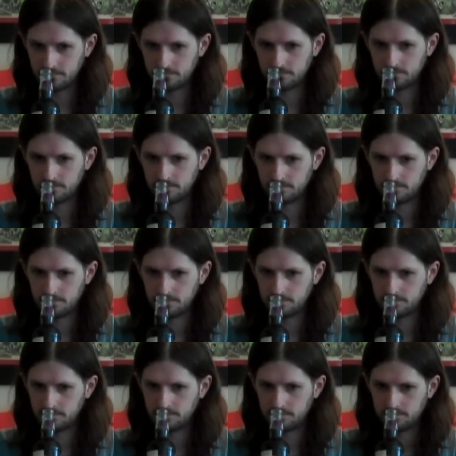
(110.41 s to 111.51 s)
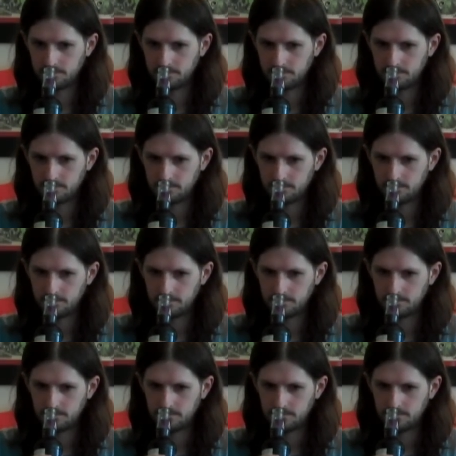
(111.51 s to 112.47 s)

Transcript: Nobody speaks.